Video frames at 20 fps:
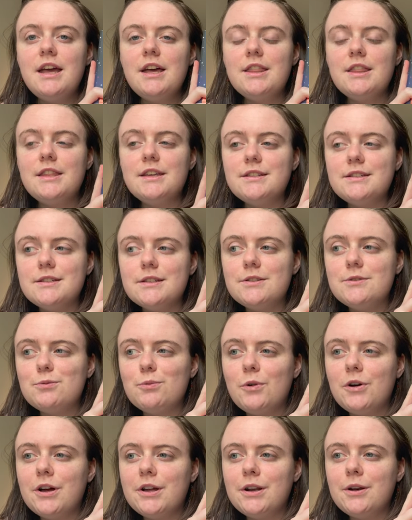This is
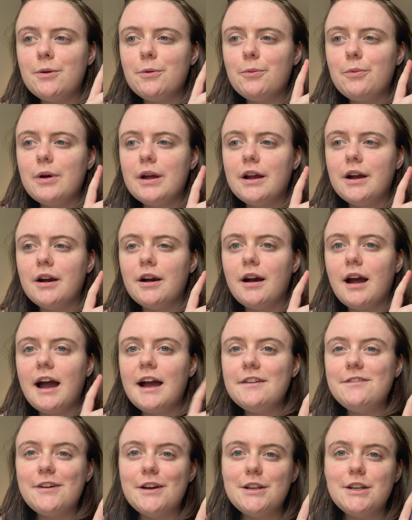one where I
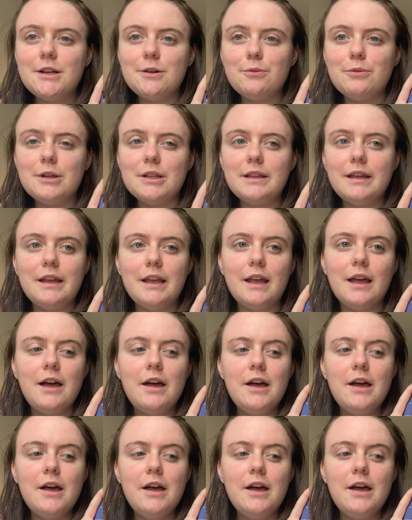find it really